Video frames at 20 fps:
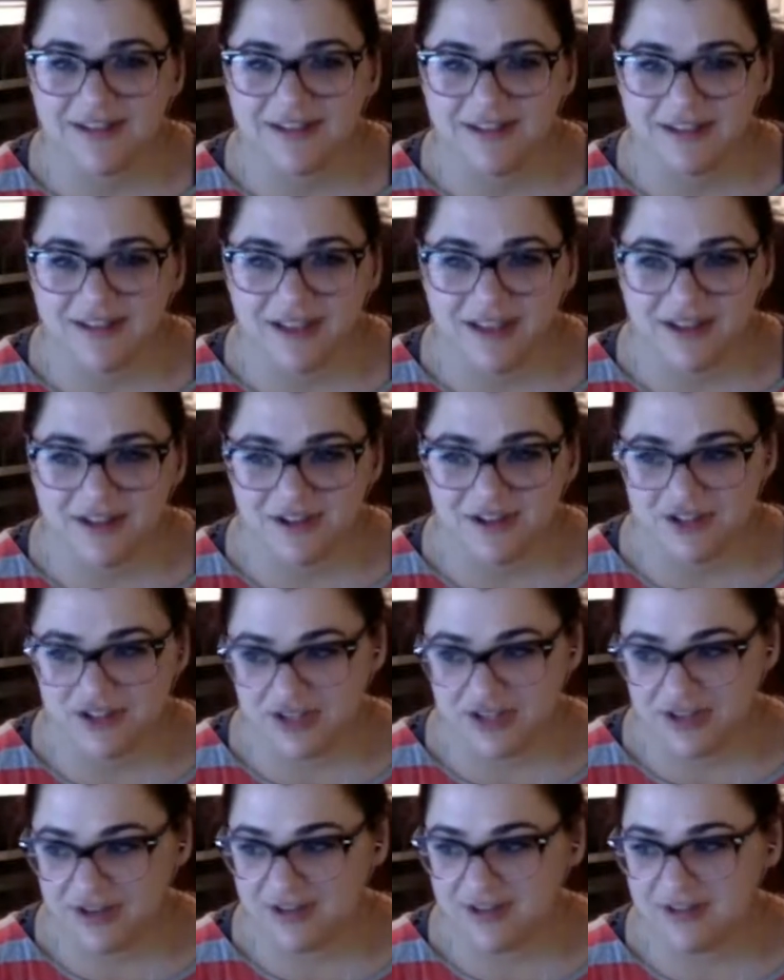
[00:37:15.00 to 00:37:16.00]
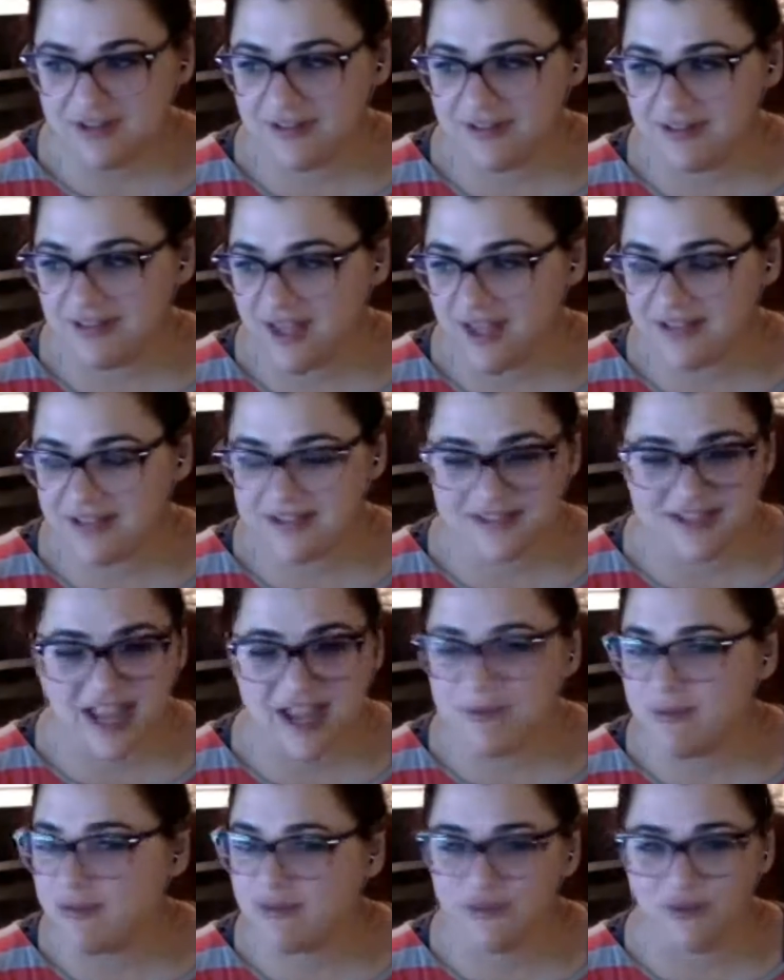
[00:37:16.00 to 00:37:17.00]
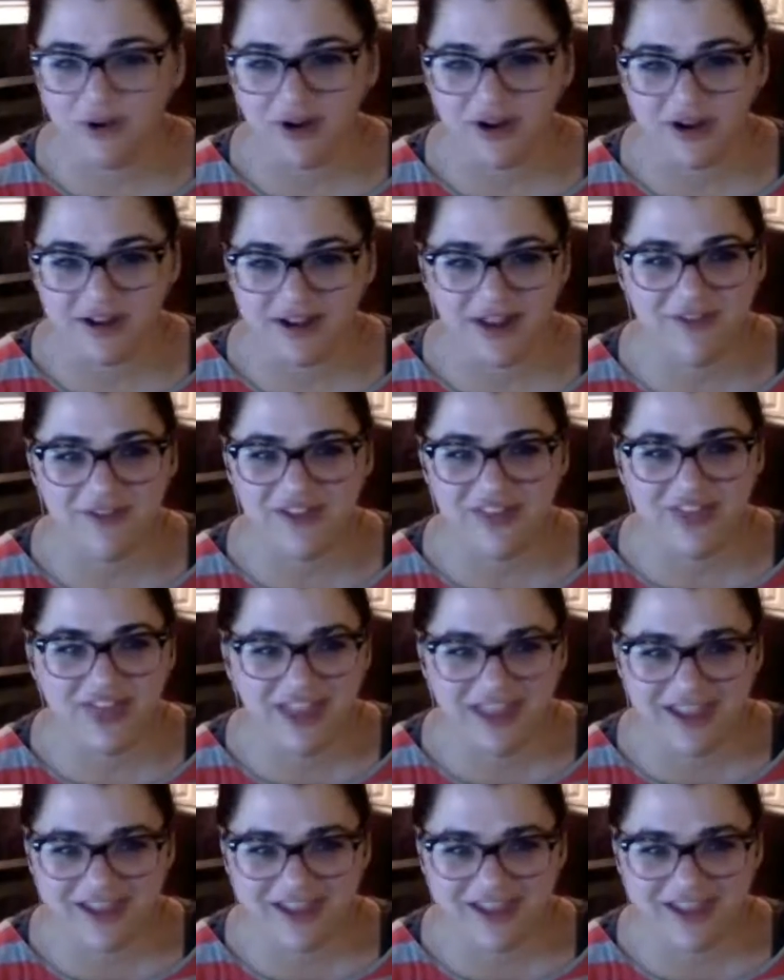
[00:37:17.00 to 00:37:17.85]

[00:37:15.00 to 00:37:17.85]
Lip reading: And she has a table for it and everything.